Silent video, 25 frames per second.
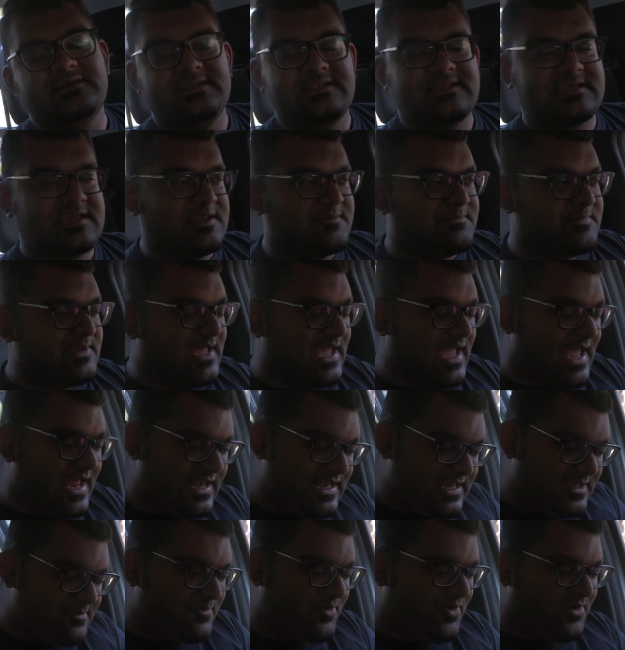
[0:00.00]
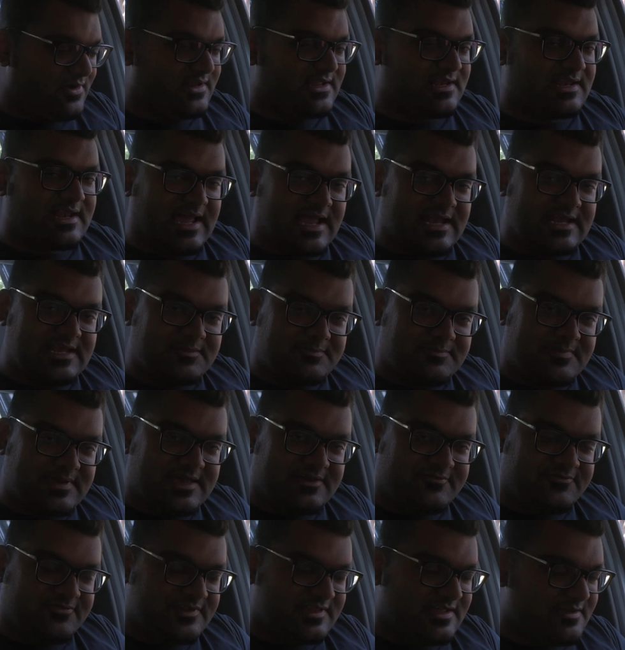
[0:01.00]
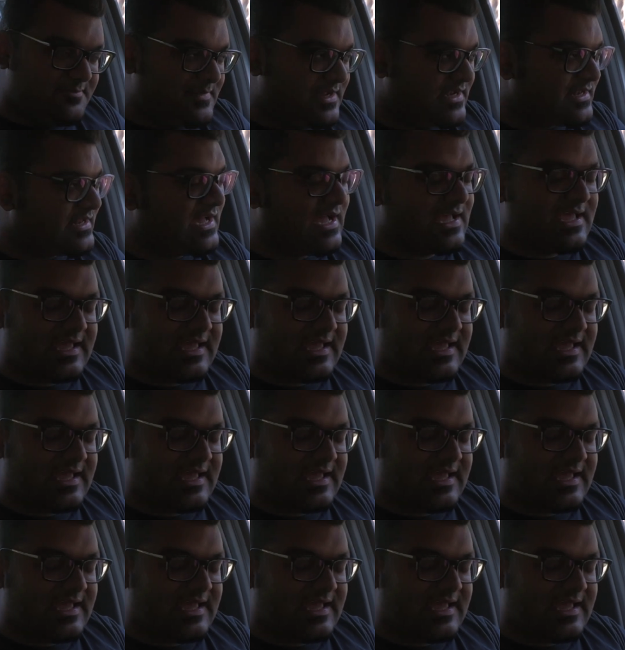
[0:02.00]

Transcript: It can be any model, any make for that matter.